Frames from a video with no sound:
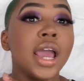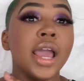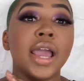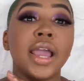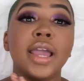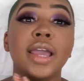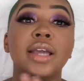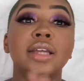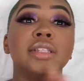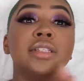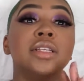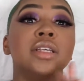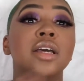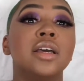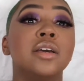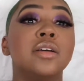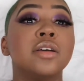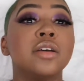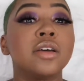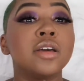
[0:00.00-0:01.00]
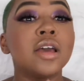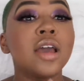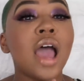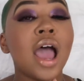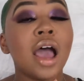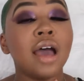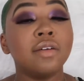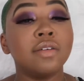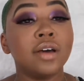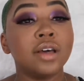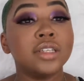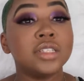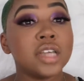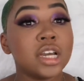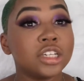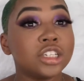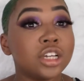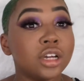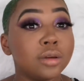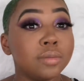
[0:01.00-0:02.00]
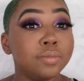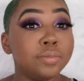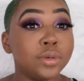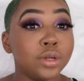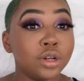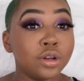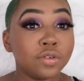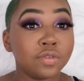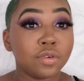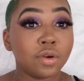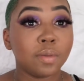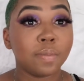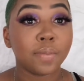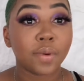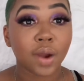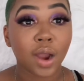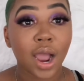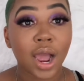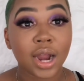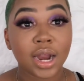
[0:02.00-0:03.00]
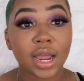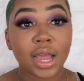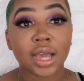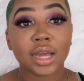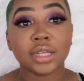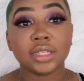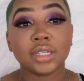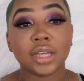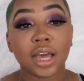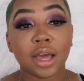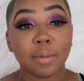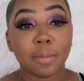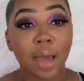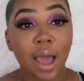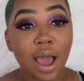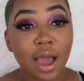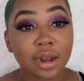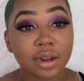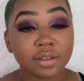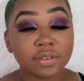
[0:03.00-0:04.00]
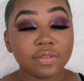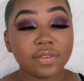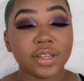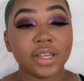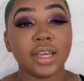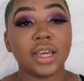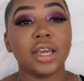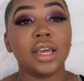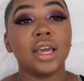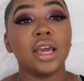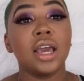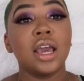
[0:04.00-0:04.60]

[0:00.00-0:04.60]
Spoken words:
and have such a beautiful product come out of it.